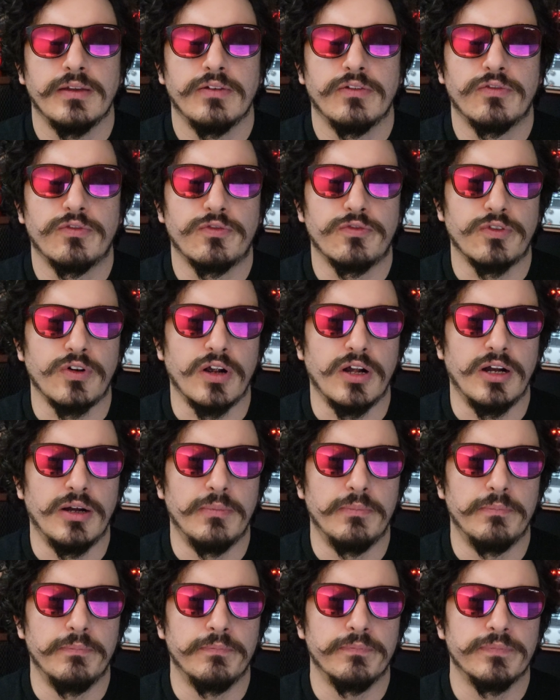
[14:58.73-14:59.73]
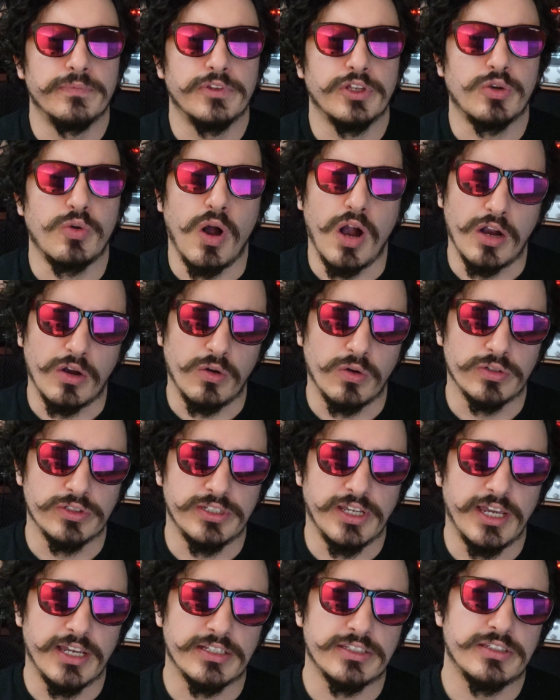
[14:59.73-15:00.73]
from the Quad
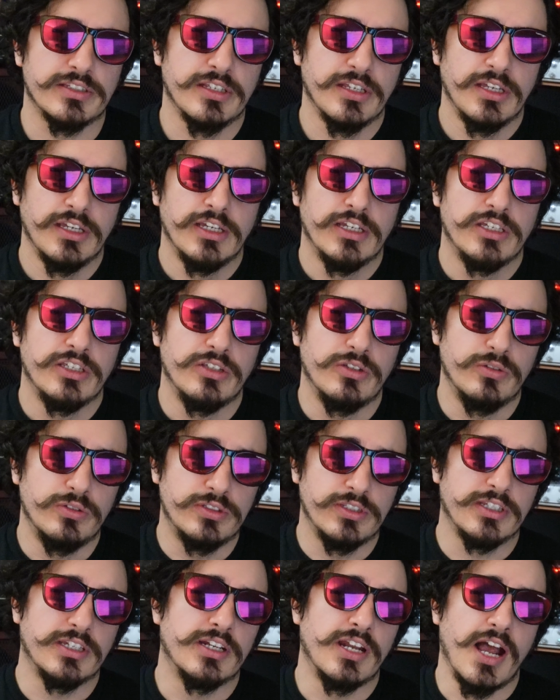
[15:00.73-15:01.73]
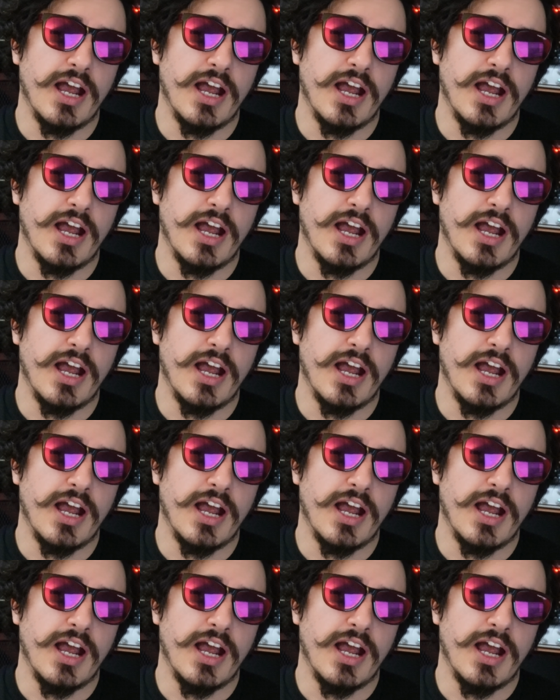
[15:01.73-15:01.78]
Cortex using an